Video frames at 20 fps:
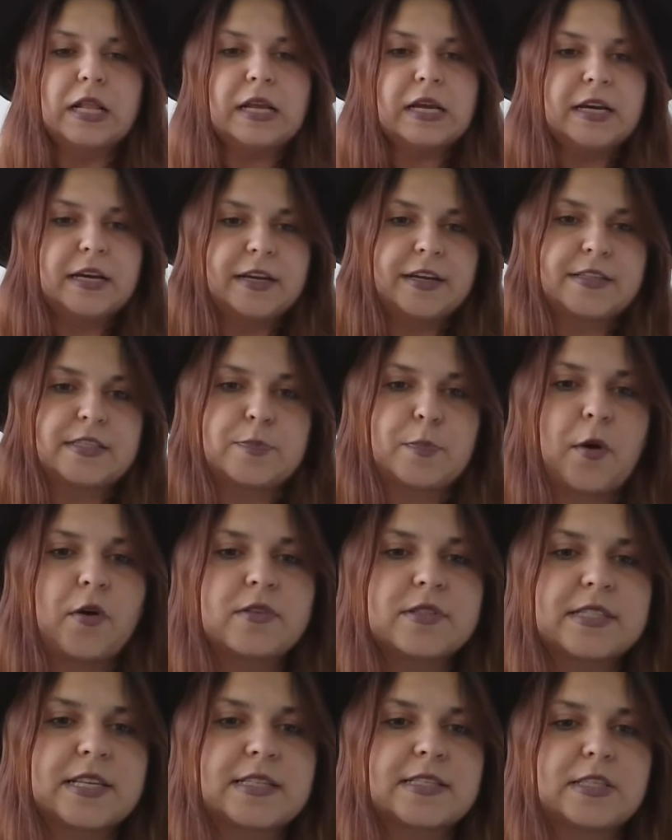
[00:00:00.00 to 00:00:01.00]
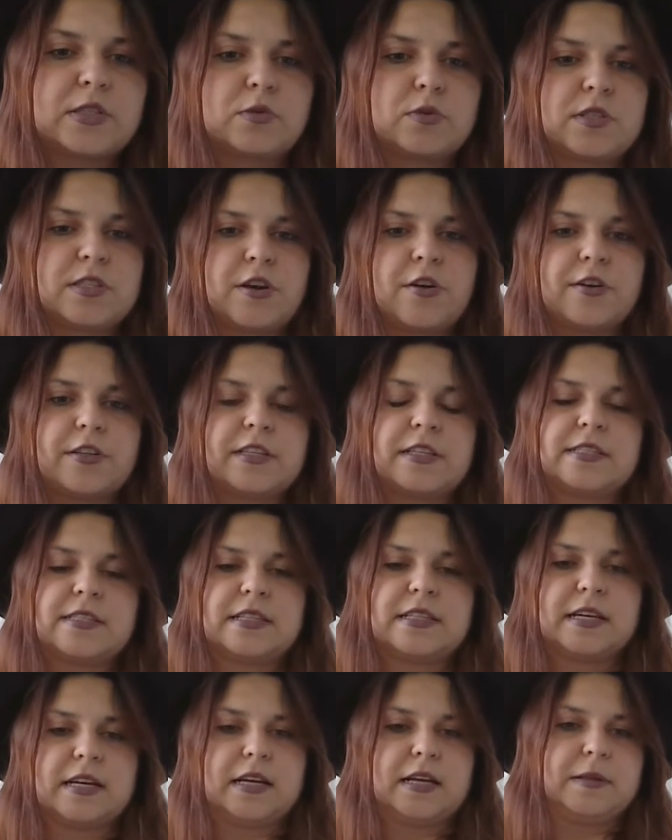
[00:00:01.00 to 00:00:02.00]
responses to certain
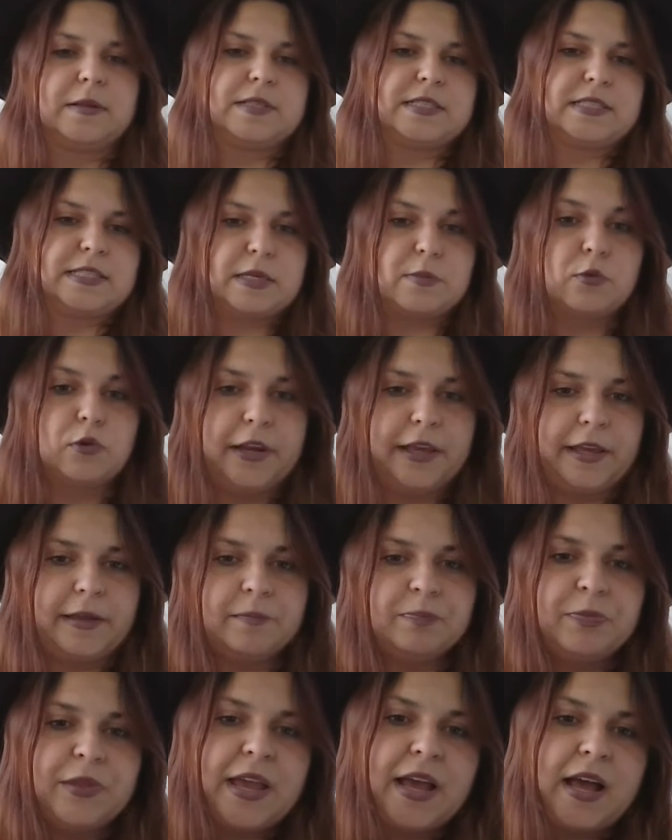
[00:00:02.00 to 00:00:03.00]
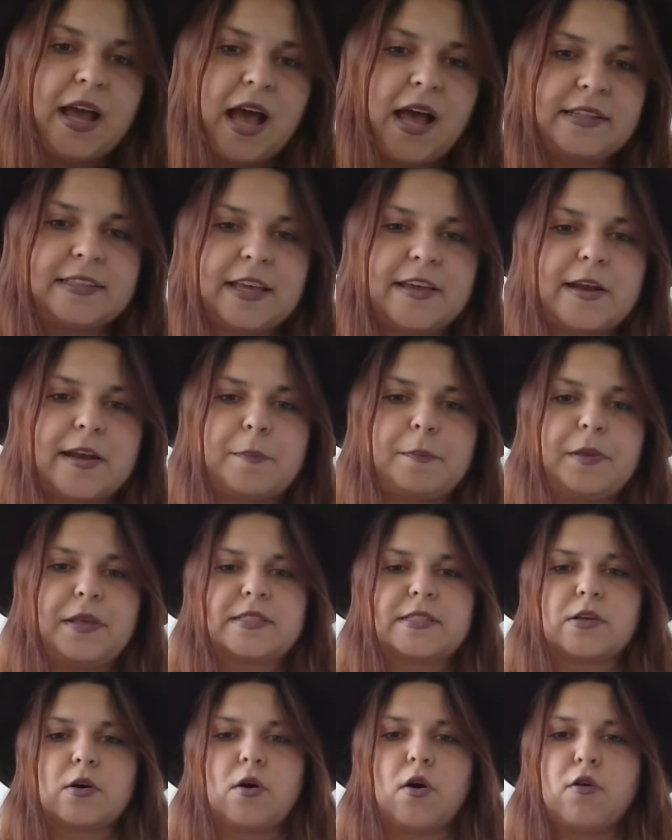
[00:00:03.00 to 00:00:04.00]
stimuli. A therapist
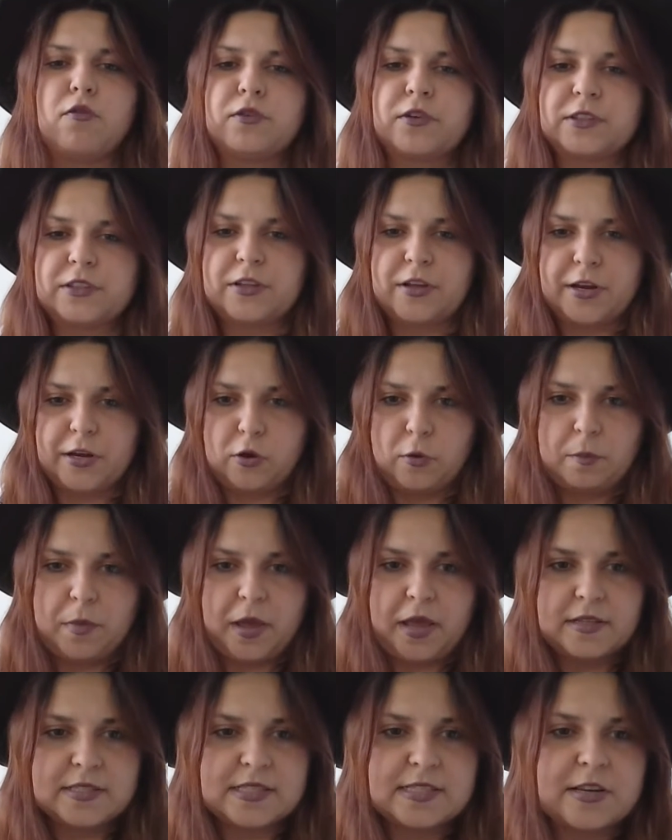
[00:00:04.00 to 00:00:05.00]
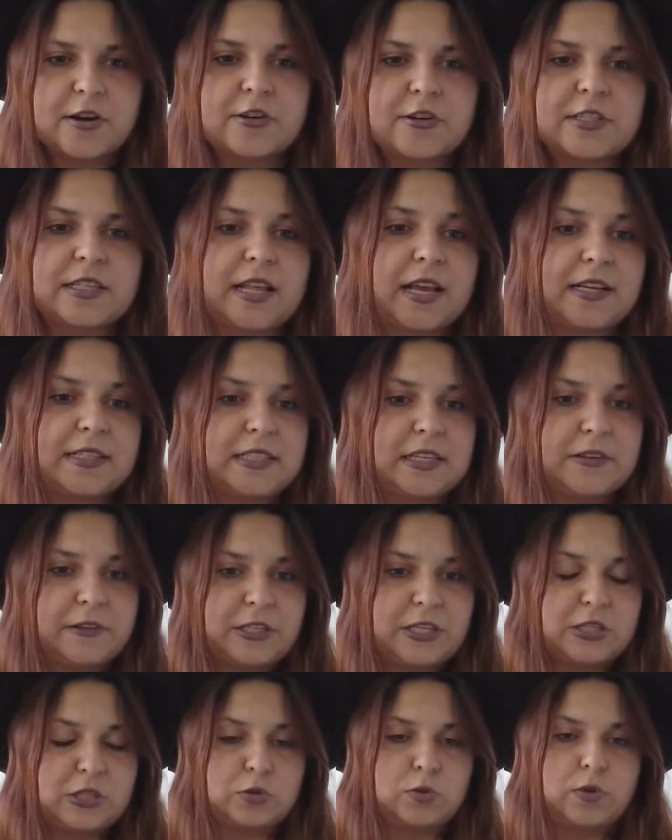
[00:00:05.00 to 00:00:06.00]
often recommends certain
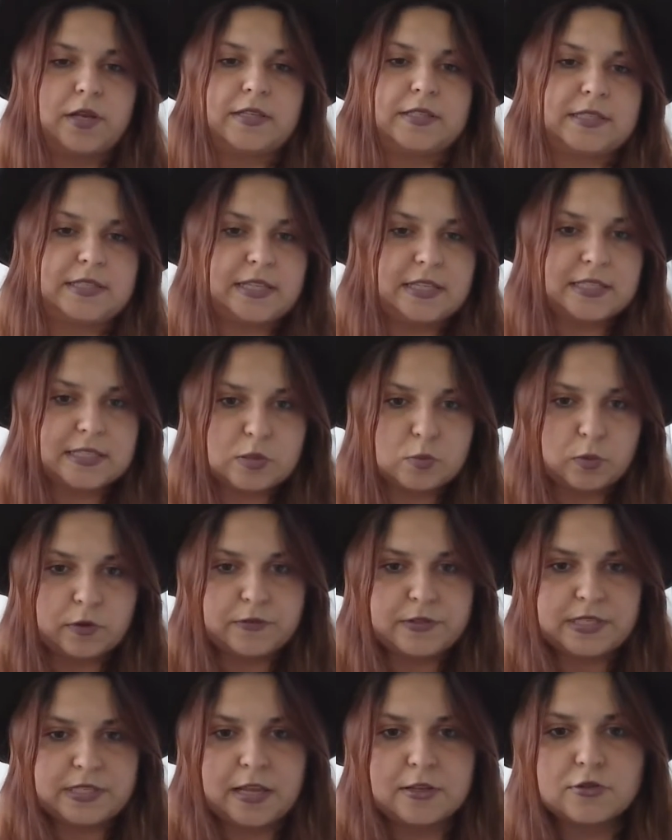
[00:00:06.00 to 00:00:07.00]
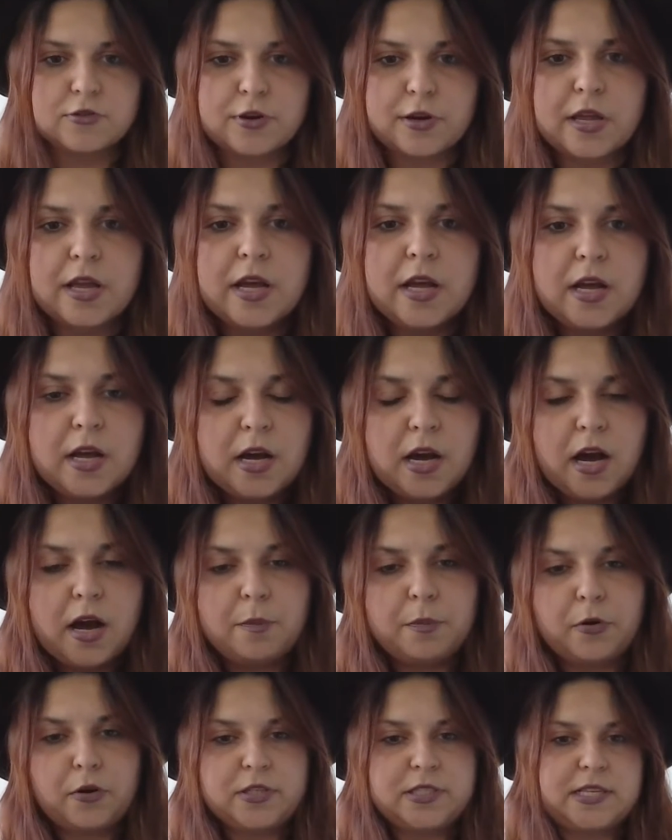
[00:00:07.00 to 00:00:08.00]
activities to assist with sensory
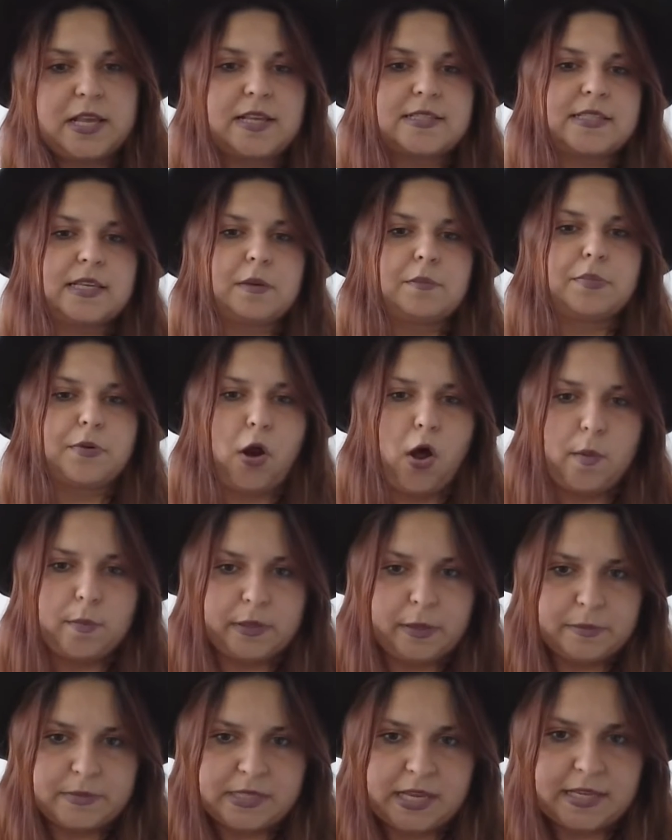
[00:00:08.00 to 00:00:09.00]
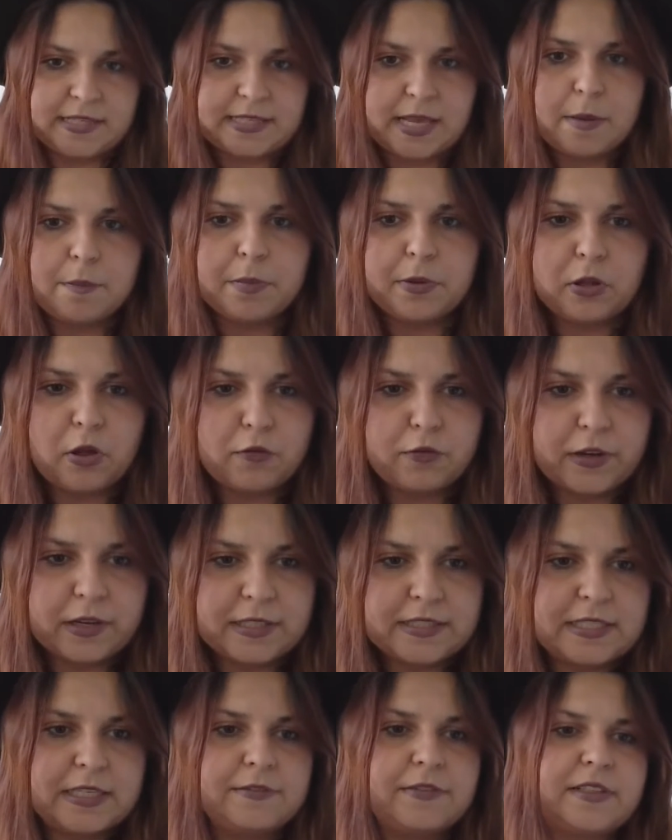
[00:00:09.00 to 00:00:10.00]
processing problems. Example of
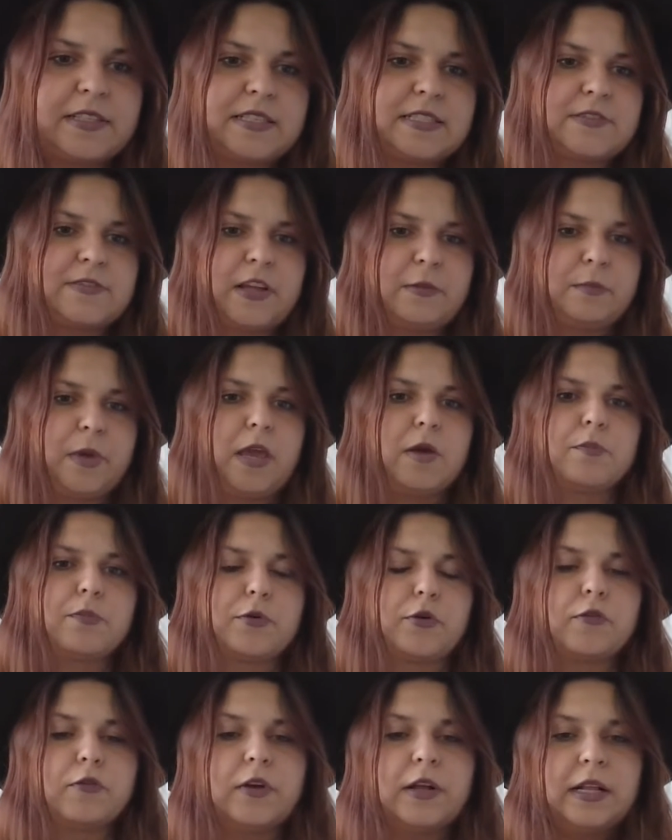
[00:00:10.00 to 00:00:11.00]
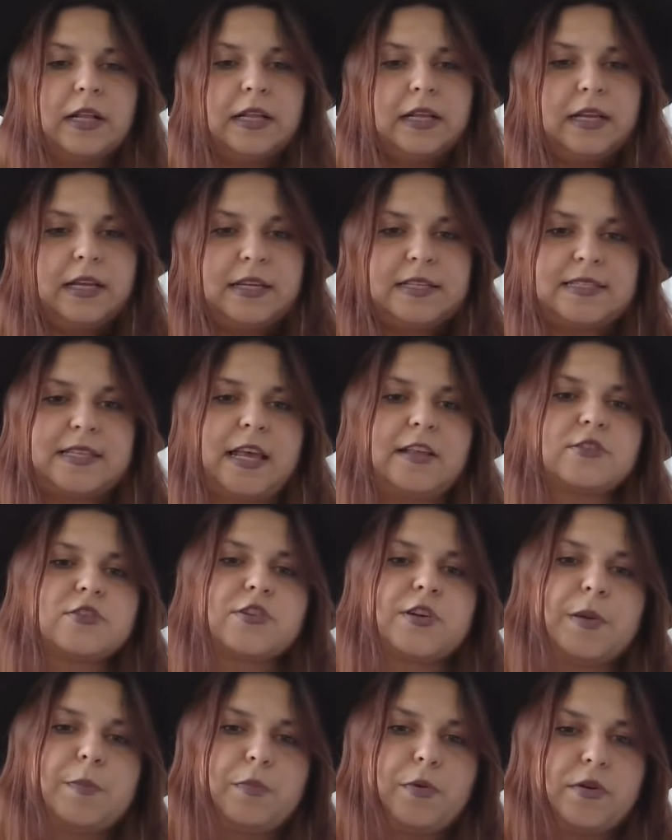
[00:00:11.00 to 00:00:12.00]
activities that may improve
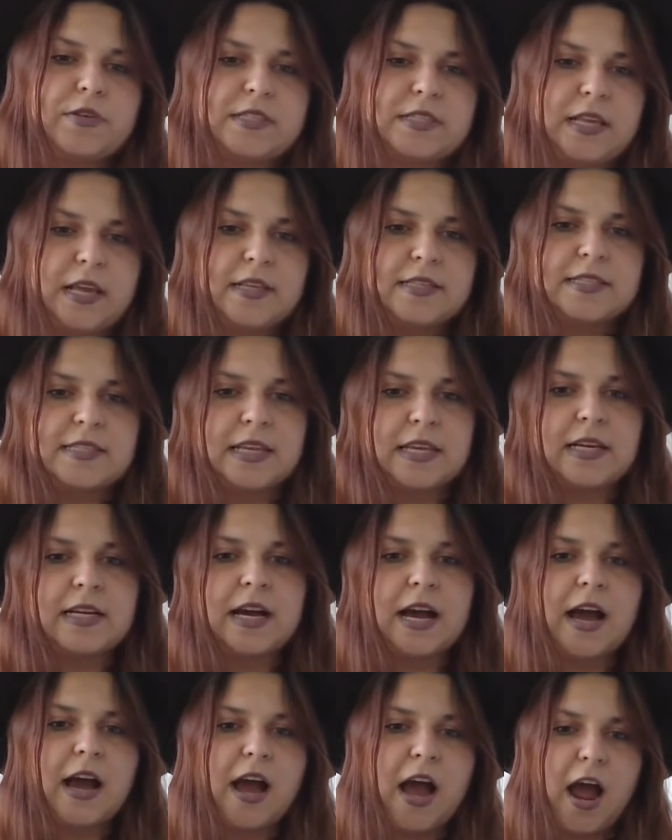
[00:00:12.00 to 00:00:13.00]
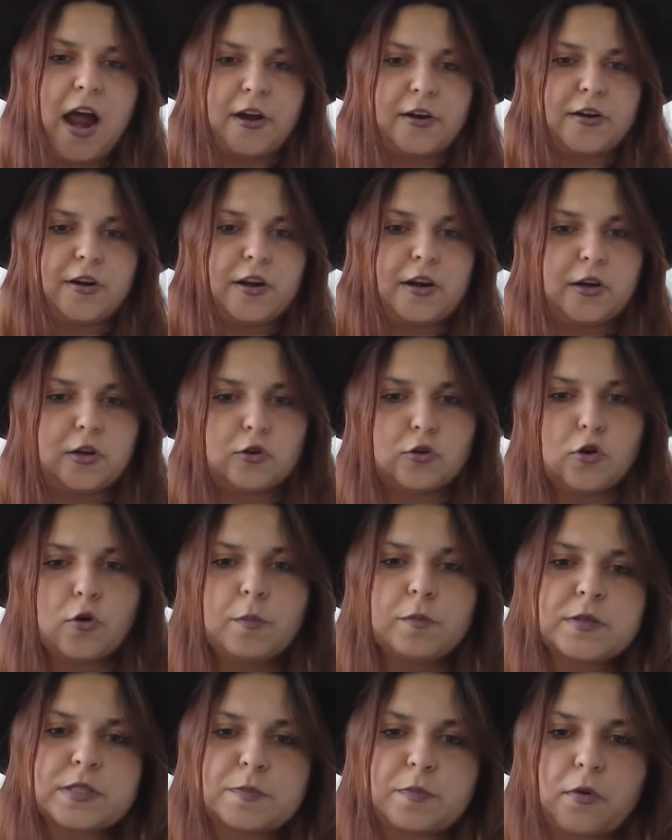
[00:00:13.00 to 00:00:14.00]
sensory processing are group
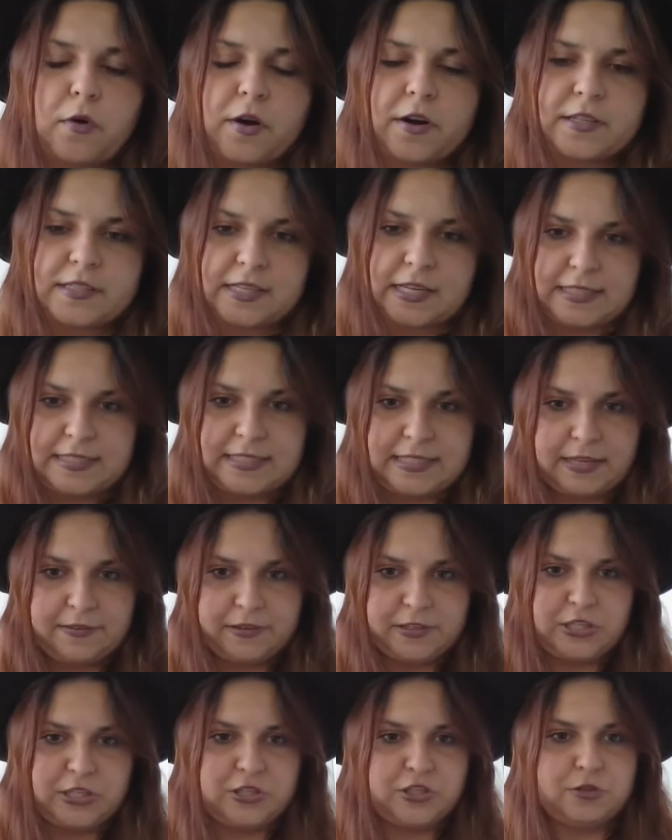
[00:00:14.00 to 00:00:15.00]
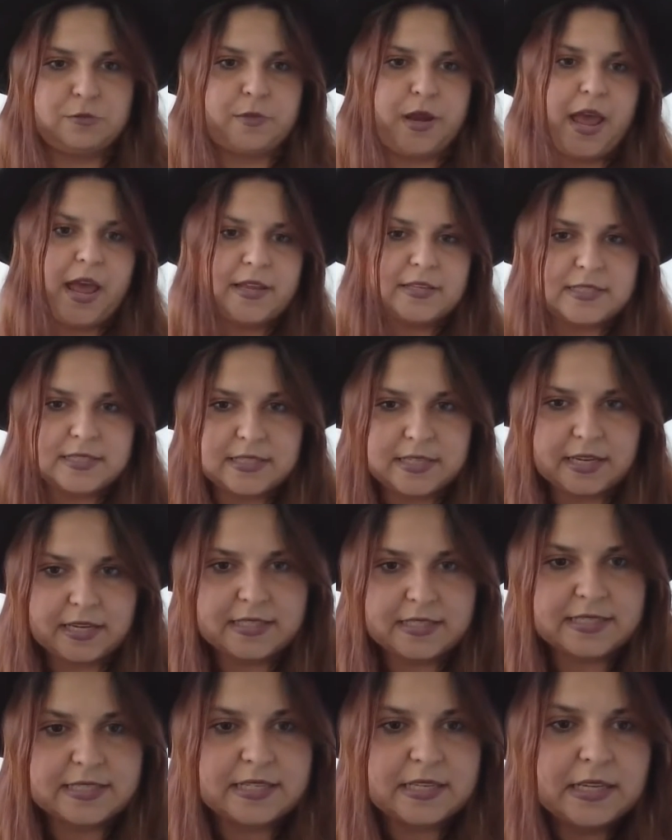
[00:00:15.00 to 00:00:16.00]
sports activity,
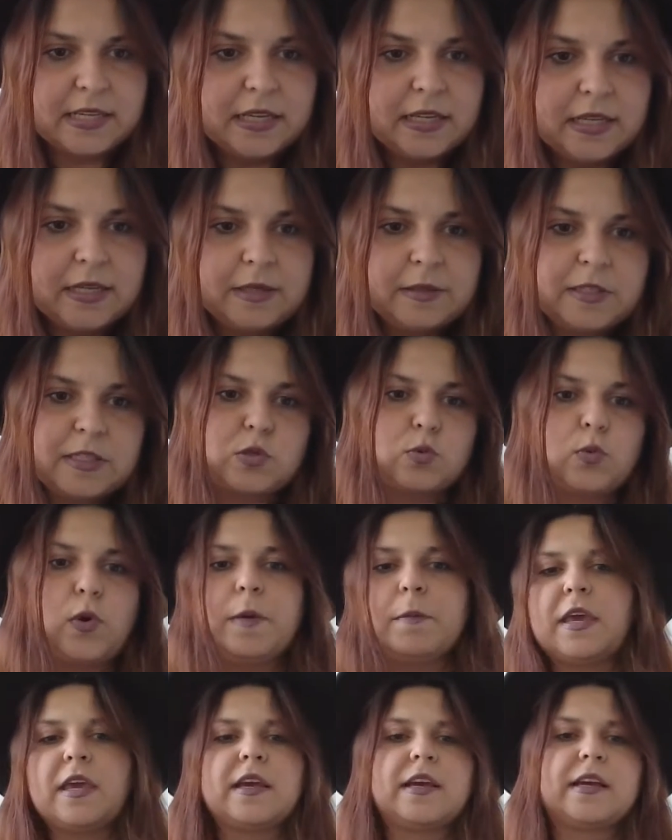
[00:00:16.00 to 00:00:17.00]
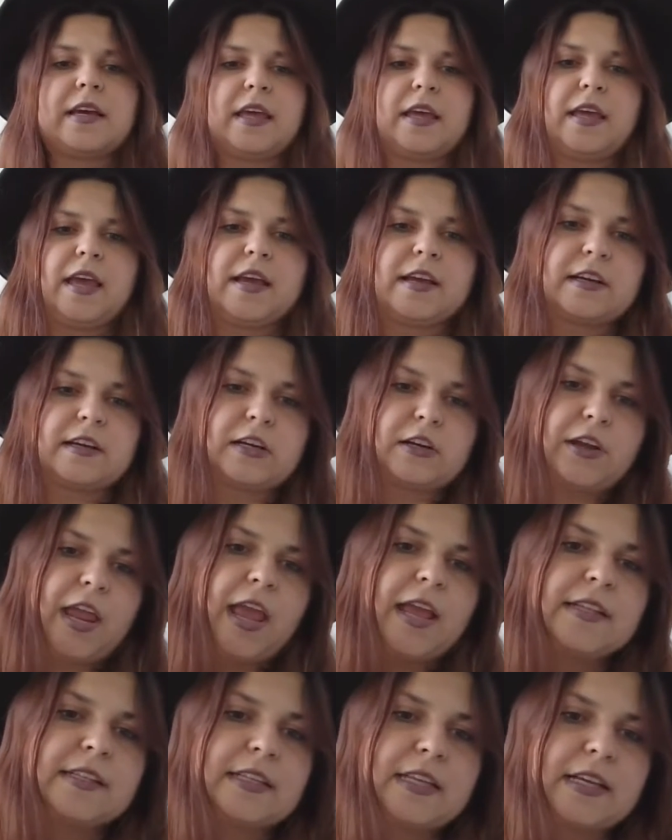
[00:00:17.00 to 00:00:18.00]
gymnastics, swimming, and
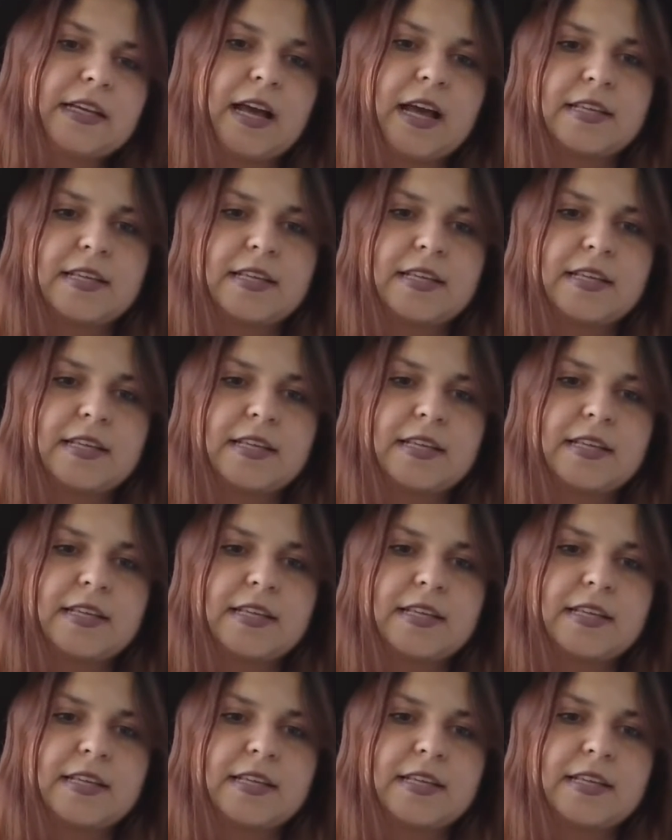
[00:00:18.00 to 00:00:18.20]
creating a